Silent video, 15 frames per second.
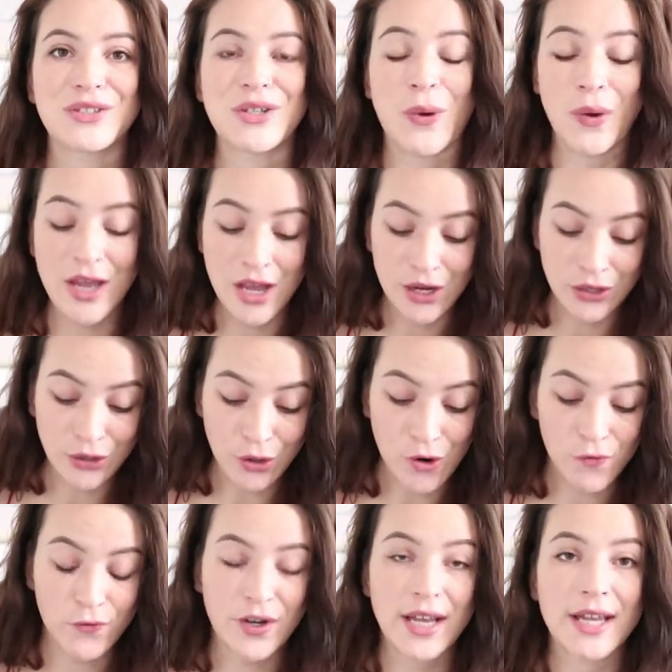So
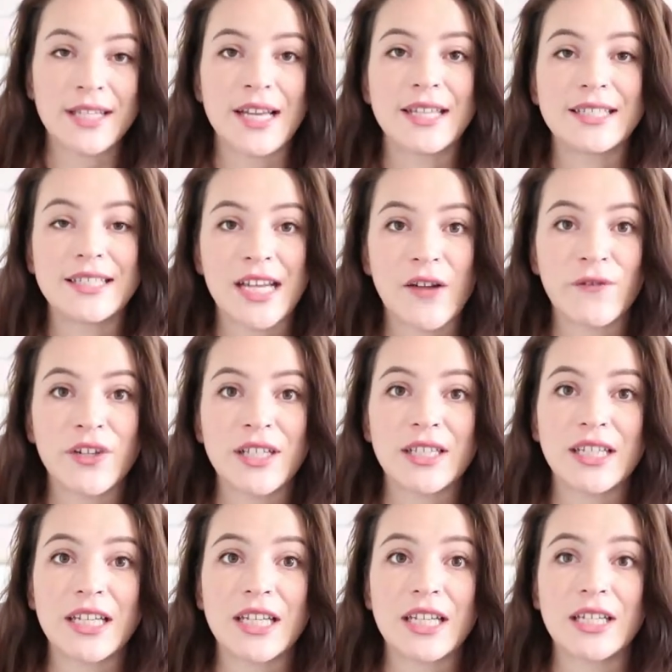Girlfriend
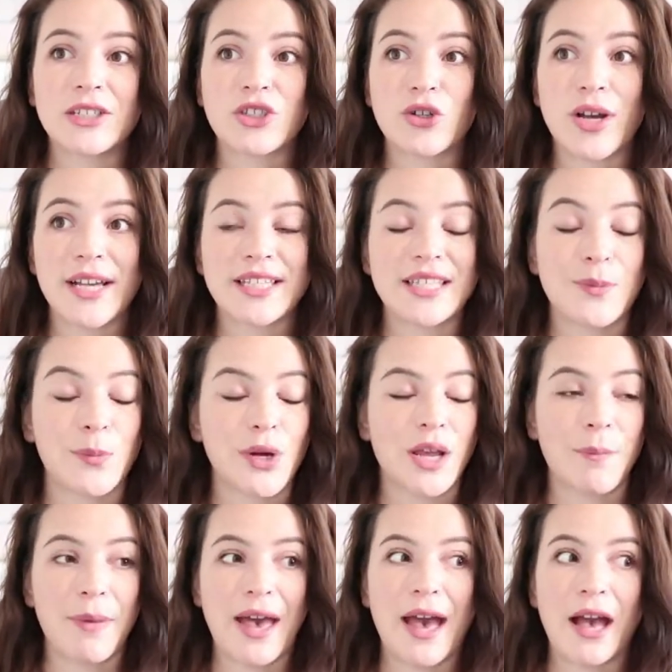definitely tries to
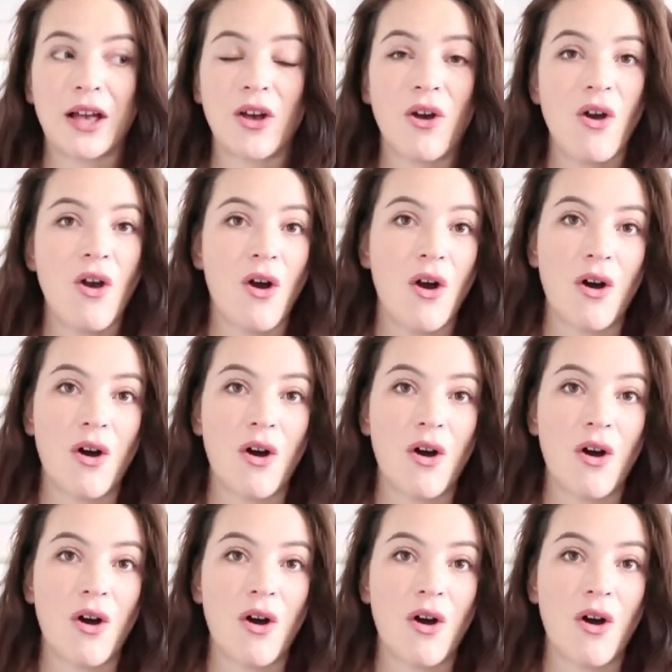bring back